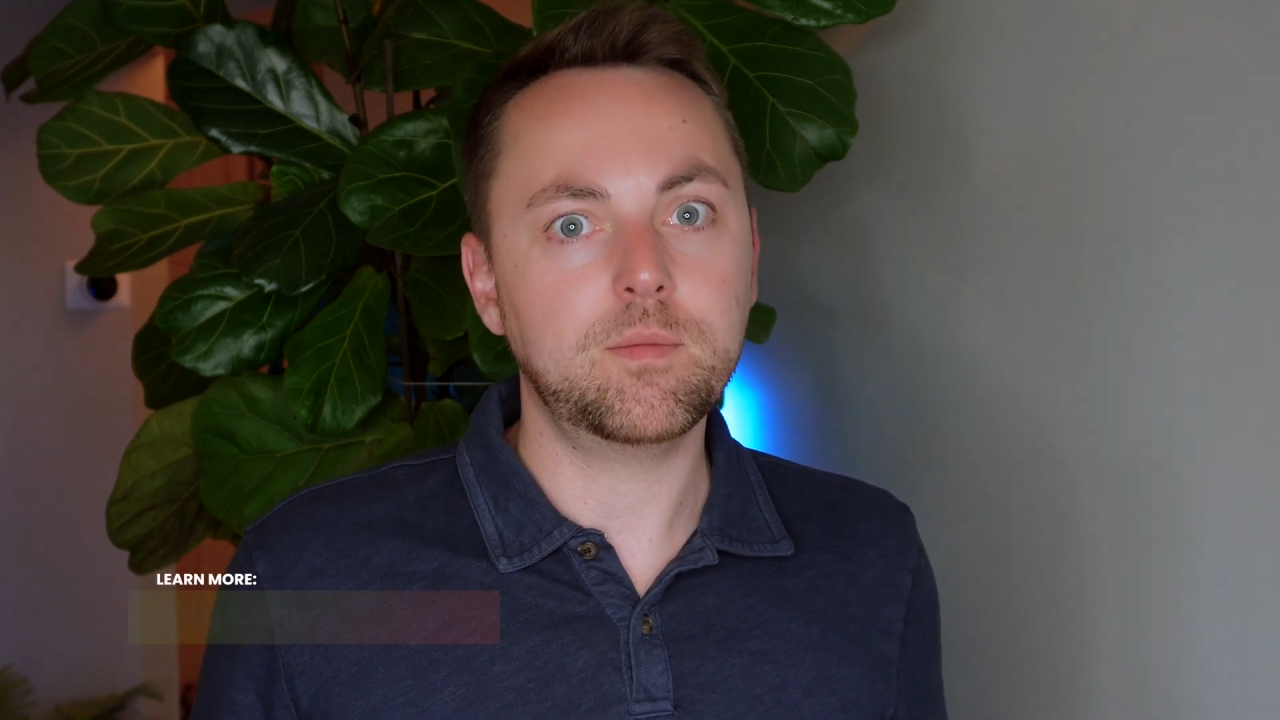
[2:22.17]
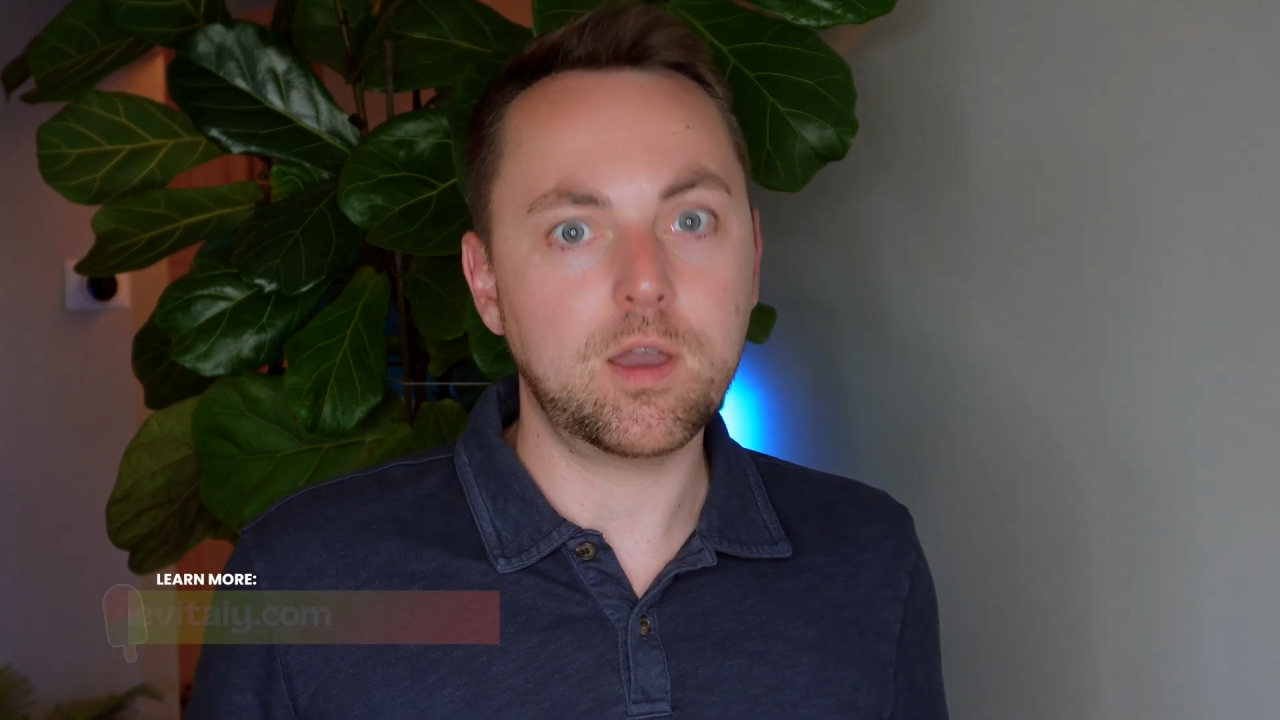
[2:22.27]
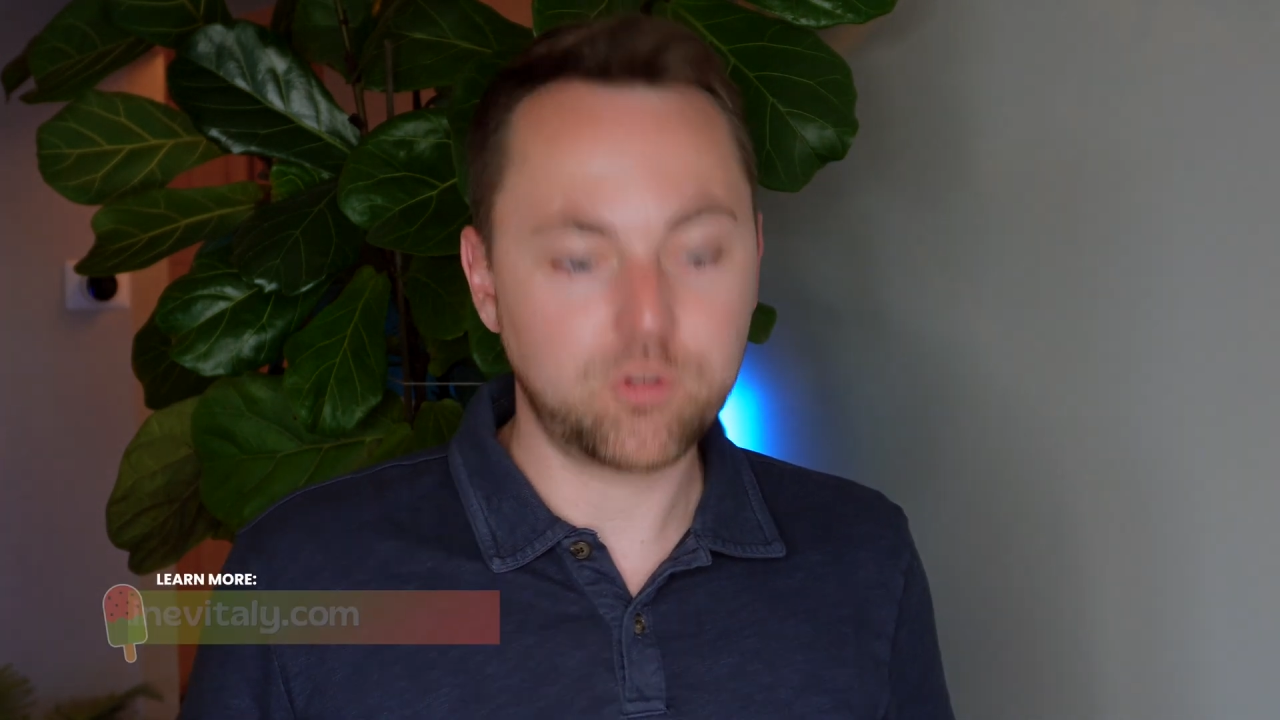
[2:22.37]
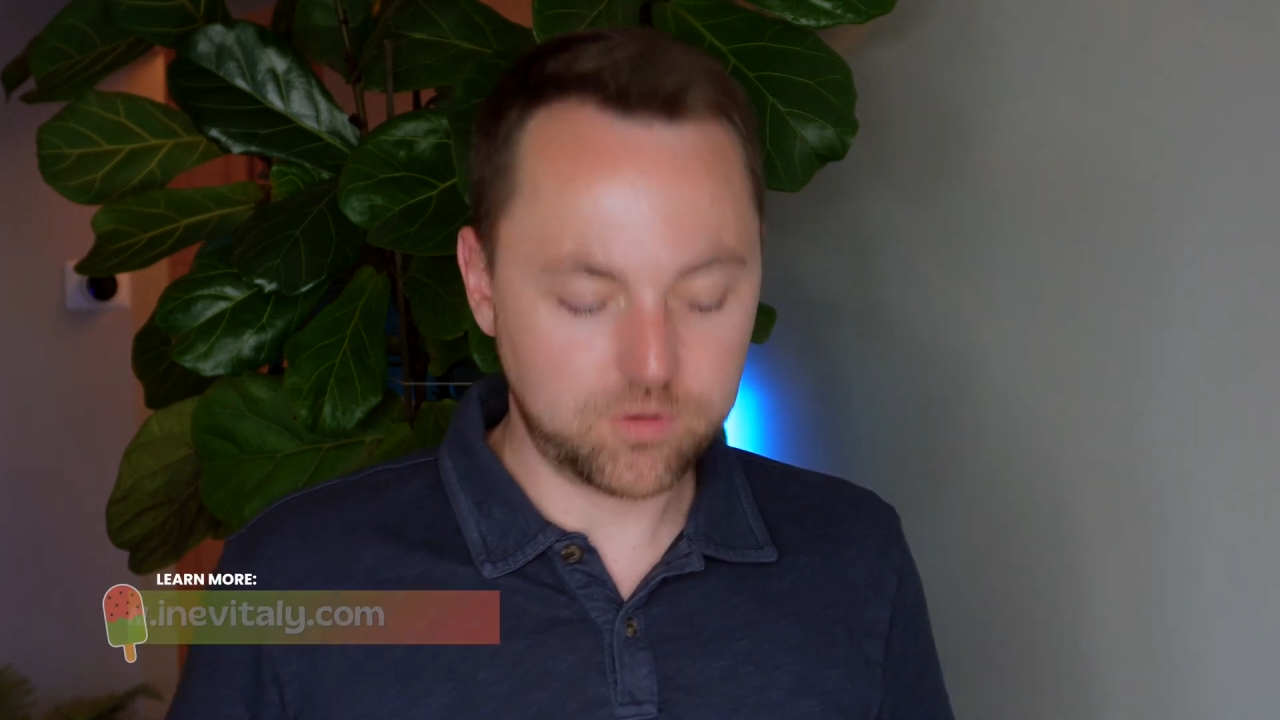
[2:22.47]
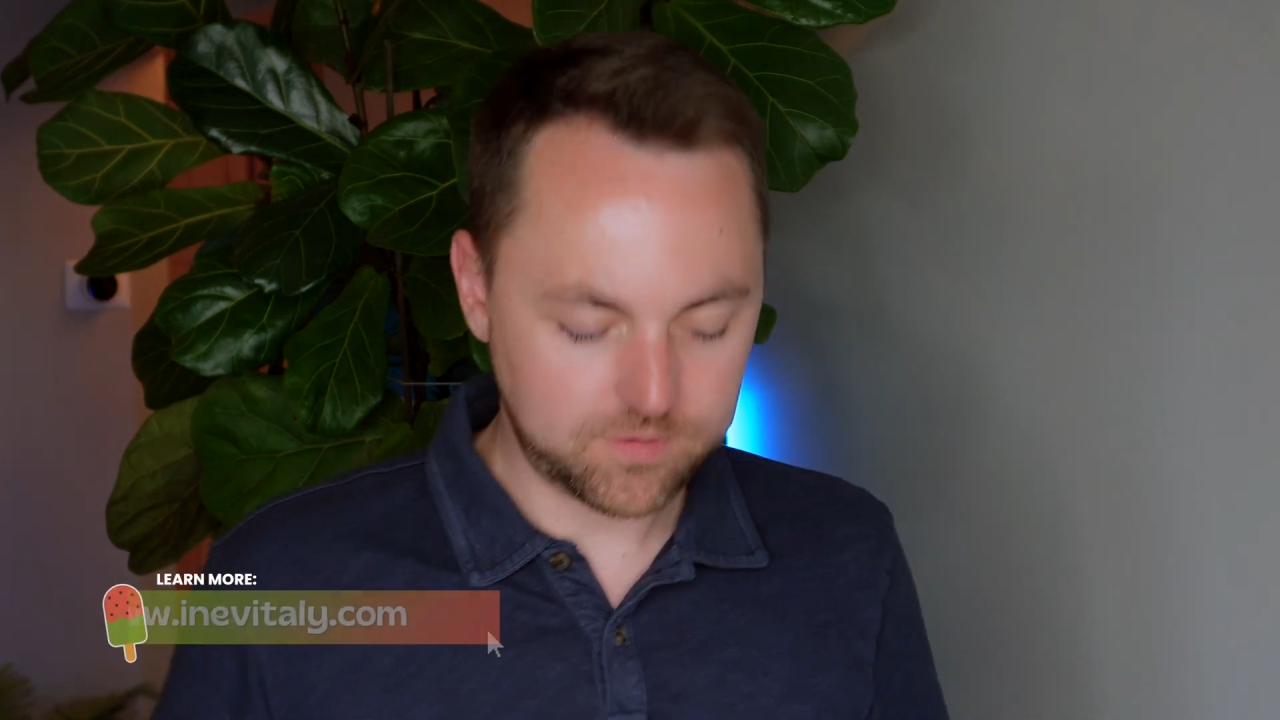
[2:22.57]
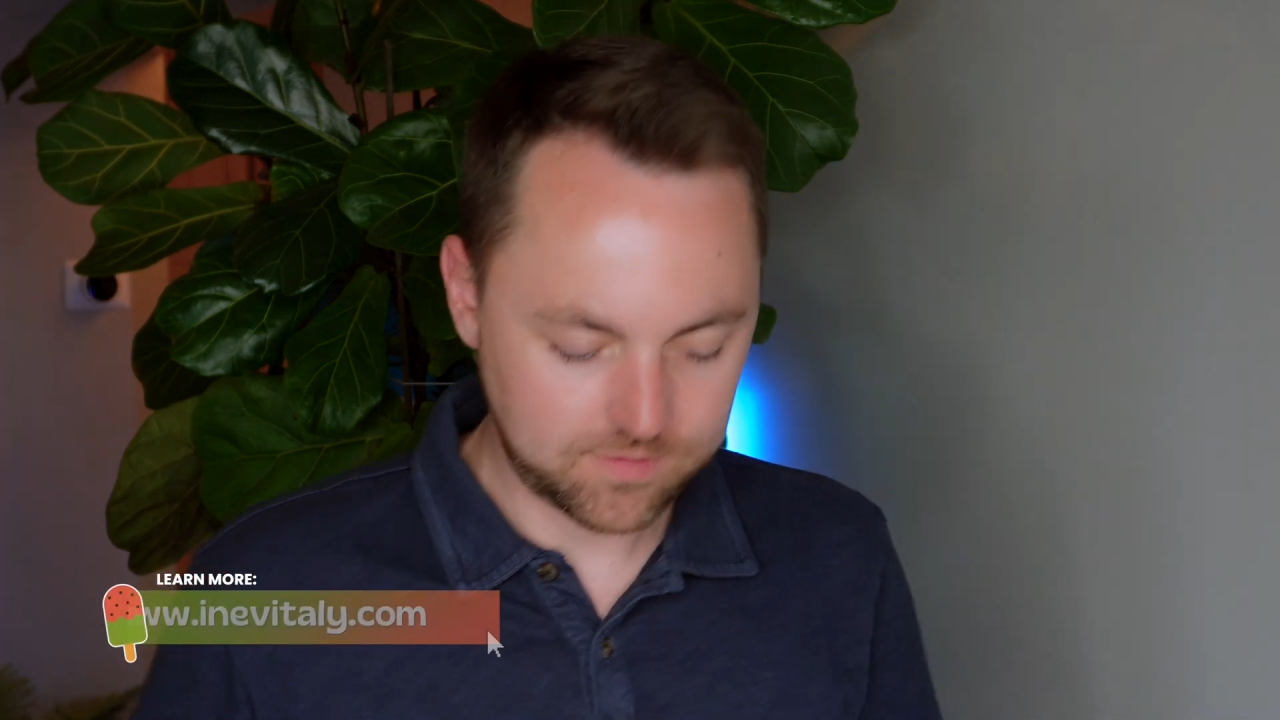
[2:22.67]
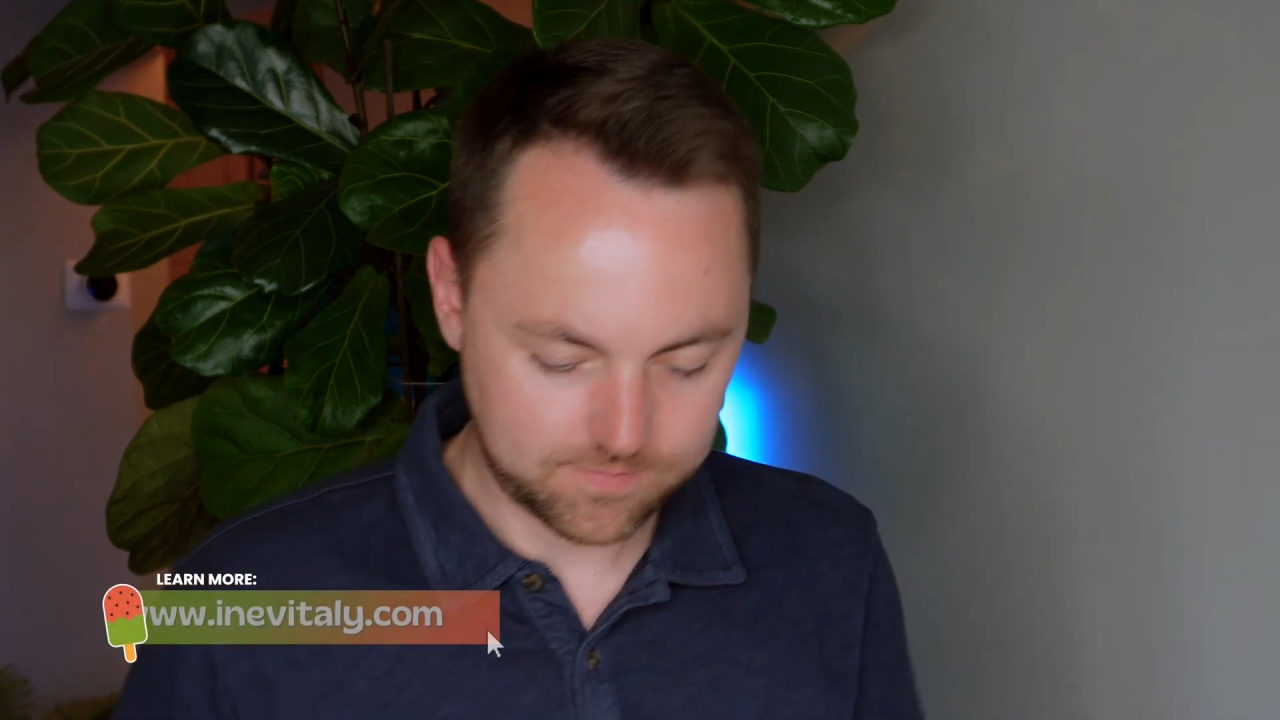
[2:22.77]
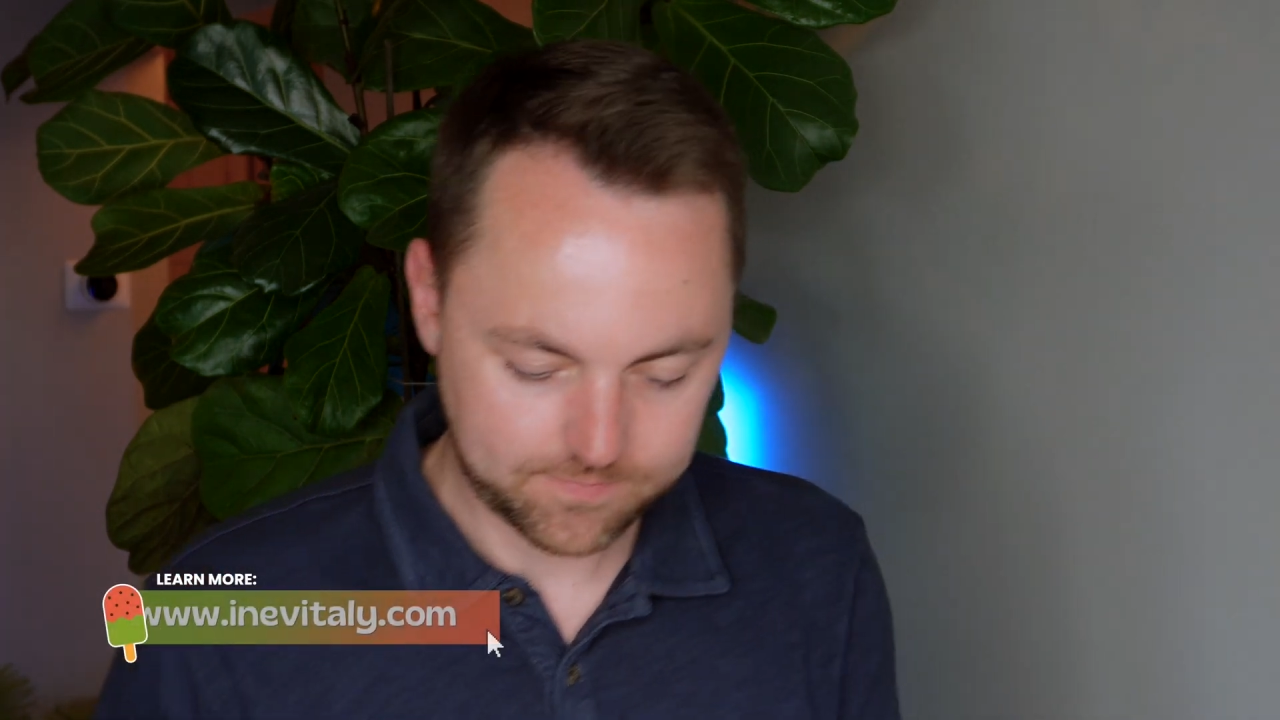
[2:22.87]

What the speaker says: measures.